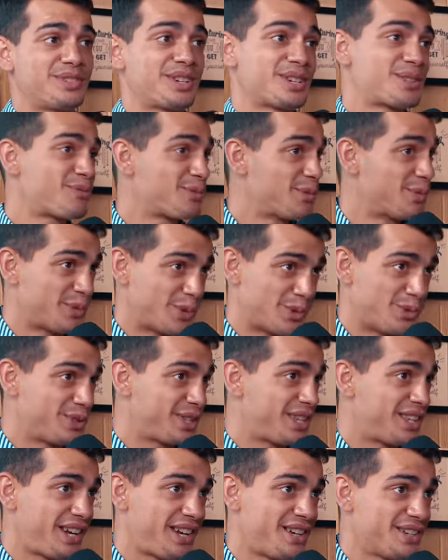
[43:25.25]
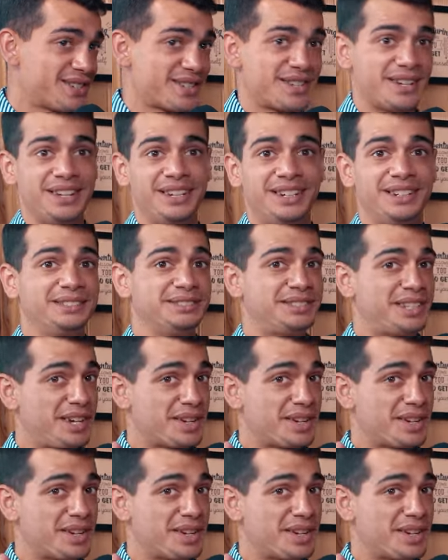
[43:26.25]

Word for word: Just over three years, uh-huh.